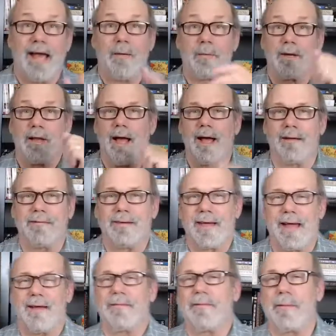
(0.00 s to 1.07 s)
Hey, we're live.
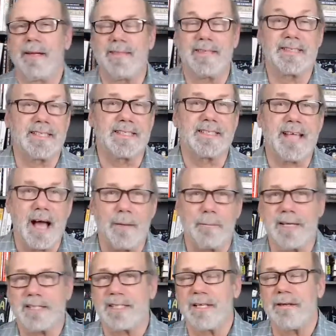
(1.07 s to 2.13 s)
Hey, everybody. This is Tom
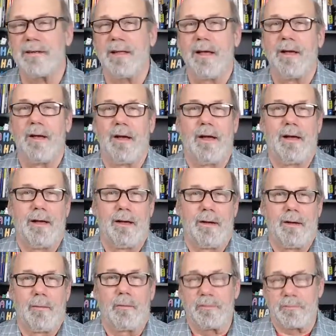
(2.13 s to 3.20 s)
Nixon
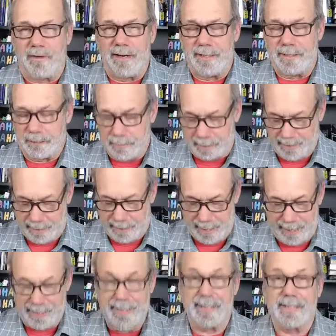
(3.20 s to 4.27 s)
with Ready to Speak,
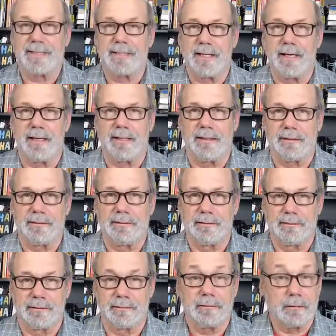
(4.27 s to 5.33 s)
and it's uh,
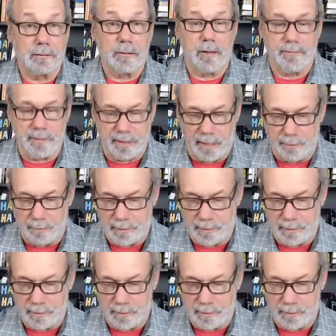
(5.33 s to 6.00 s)
coffee time.